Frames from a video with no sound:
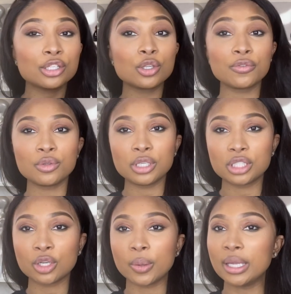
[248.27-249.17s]
So if you
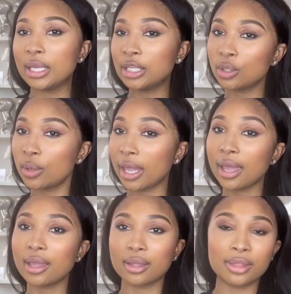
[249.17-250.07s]
disagree, it's
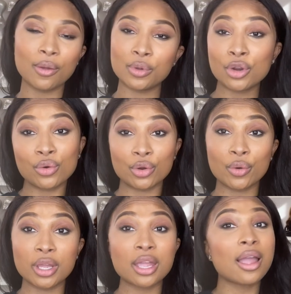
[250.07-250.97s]
okay that we don't
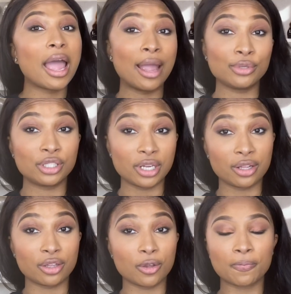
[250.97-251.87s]
agree. I'm just
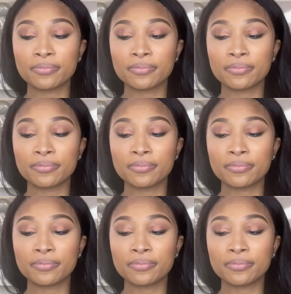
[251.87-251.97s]
telling you.